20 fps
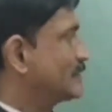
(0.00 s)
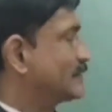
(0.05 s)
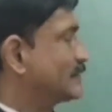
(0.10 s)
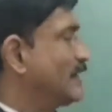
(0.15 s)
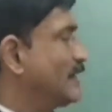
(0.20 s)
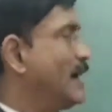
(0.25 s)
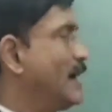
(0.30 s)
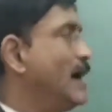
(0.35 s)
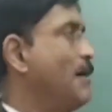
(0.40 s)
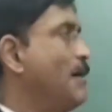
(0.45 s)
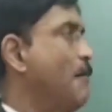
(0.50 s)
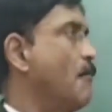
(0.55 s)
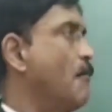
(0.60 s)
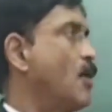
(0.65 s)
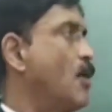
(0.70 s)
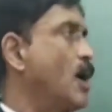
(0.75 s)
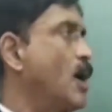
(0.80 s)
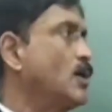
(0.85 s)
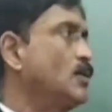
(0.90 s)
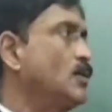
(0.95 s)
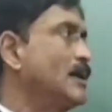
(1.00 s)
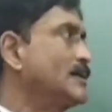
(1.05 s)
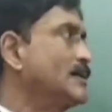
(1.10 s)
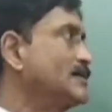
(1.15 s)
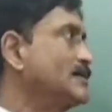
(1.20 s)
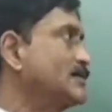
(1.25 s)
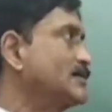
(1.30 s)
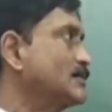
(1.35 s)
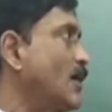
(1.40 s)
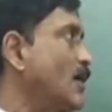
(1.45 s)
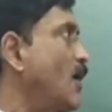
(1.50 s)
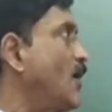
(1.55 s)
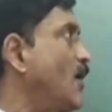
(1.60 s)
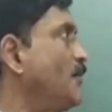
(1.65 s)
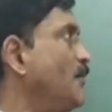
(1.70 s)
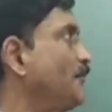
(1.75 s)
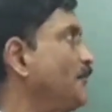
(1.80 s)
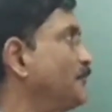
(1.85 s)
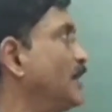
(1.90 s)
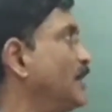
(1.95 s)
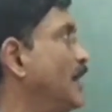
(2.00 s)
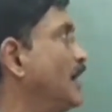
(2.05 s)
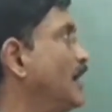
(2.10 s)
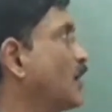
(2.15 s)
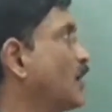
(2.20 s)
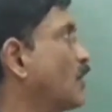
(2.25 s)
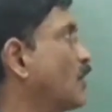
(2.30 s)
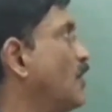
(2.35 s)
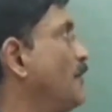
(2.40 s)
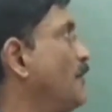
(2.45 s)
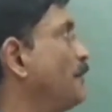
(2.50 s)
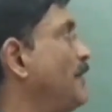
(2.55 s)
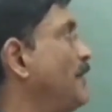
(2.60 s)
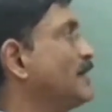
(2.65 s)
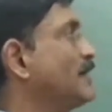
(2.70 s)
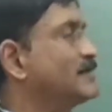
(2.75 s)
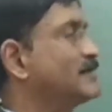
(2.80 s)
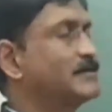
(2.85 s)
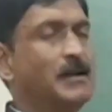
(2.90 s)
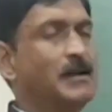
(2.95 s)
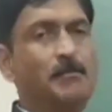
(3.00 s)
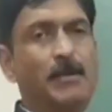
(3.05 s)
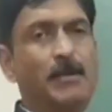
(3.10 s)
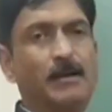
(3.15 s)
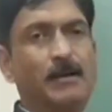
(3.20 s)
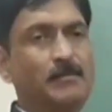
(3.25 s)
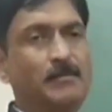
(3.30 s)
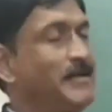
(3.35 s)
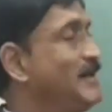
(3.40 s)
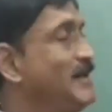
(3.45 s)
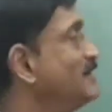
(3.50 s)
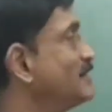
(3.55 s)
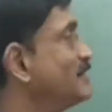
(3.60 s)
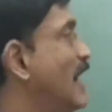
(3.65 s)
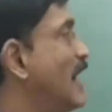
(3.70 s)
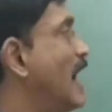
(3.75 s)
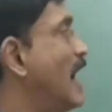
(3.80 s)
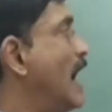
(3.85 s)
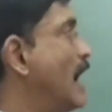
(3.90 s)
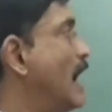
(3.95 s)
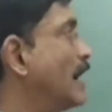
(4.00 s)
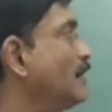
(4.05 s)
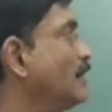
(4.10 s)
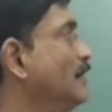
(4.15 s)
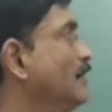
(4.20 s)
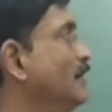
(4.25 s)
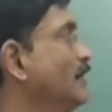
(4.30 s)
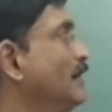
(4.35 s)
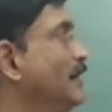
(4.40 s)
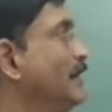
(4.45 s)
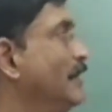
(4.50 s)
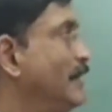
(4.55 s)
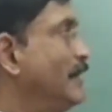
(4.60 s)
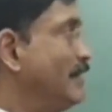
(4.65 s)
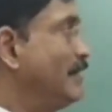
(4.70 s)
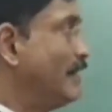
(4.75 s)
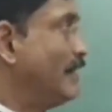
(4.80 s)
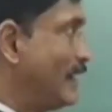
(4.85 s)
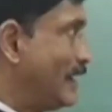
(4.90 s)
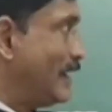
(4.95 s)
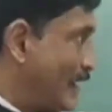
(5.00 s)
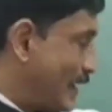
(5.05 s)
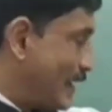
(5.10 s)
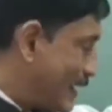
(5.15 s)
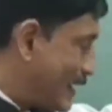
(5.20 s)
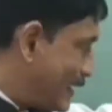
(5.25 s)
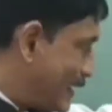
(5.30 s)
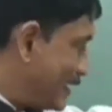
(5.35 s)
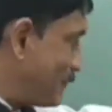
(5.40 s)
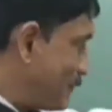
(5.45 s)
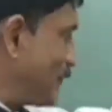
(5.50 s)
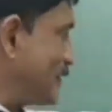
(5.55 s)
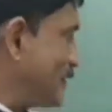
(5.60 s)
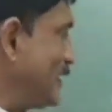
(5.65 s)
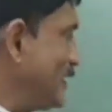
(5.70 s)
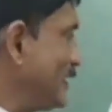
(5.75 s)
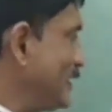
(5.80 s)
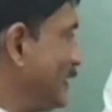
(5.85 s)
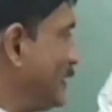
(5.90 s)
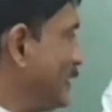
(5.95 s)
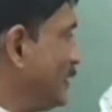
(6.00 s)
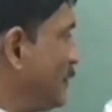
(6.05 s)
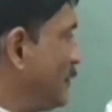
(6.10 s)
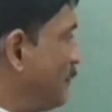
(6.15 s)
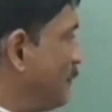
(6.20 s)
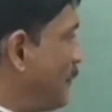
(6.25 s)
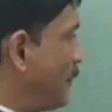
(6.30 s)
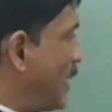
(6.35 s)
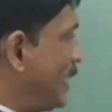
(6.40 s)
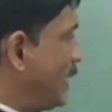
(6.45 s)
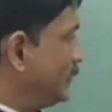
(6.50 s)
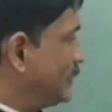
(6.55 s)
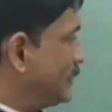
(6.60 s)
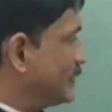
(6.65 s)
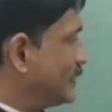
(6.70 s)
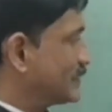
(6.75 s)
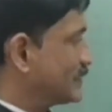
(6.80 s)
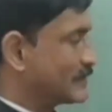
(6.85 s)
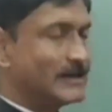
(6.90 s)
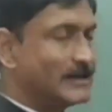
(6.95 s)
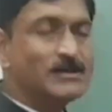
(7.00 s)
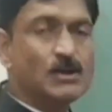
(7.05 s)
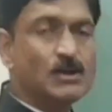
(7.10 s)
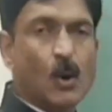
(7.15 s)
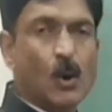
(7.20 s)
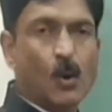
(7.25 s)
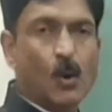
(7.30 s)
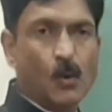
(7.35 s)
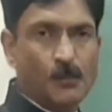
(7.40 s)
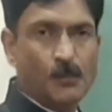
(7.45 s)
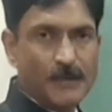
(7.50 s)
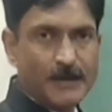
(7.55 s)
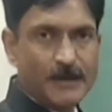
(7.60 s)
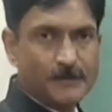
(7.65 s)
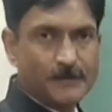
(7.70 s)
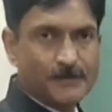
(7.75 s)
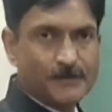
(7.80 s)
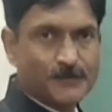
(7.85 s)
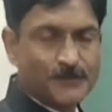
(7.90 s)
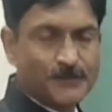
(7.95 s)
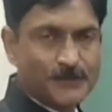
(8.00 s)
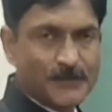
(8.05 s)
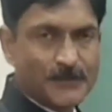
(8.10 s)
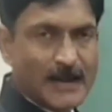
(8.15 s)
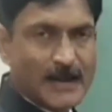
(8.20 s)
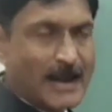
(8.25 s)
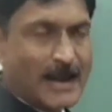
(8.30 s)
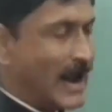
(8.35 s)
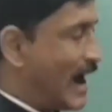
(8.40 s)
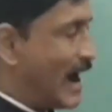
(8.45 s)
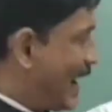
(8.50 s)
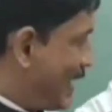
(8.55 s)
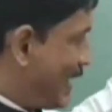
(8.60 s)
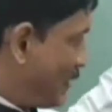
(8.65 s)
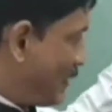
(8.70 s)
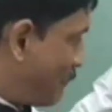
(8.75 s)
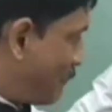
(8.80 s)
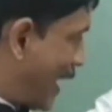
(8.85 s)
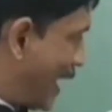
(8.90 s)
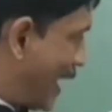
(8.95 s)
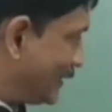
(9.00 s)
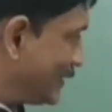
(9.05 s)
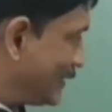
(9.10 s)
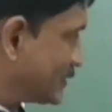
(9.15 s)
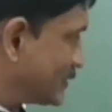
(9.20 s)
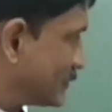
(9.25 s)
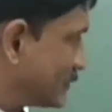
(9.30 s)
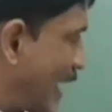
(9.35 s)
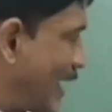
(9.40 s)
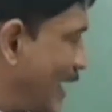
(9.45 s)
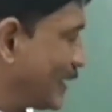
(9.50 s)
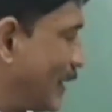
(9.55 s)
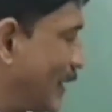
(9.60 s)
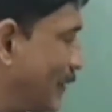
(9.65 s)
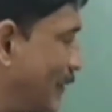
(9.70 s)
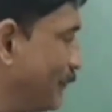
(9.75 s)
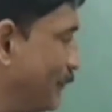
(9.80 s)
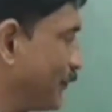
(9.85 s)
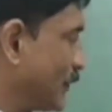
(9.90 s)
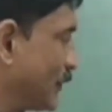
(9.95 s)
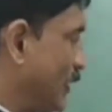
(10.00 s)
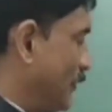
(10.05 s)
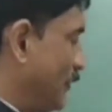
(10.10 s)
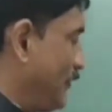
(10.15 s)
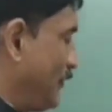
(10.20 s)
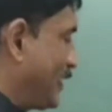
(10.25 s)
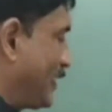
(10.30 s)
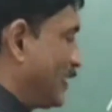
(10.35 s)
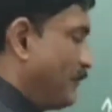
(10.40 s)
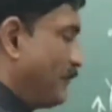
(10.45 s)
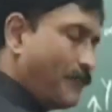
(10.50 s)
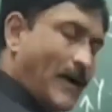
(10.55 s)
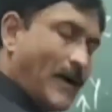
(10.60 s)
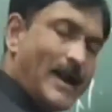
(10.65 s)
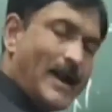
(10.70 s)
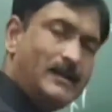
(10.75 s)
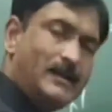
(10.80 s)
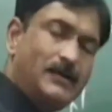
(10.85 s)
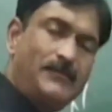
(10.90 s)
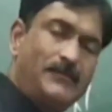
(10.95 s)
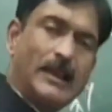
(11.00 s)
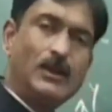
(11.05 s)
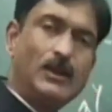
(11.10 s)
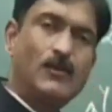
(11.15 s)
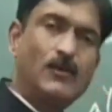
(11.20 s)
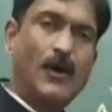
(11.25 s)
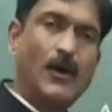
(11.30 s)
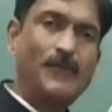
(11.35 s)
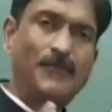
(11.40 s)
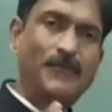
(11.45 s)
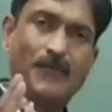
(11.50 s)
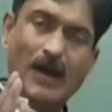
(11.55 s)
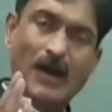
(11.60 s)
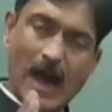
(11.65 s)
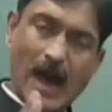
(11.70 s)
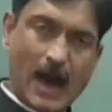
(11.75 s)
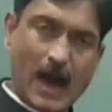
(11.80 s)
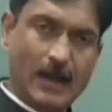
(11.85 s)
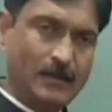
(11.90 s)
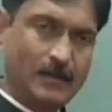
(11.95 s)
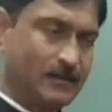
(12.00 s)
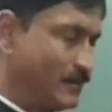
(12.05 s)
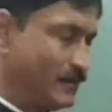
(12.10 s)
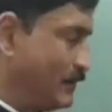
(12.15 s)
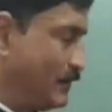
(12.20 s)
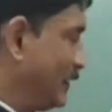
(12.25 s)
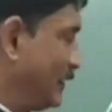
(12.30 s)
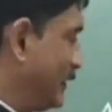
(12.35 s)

the modulus of the complex number, means r, represented by the distance OP. And by this diagram, we can find the value of r.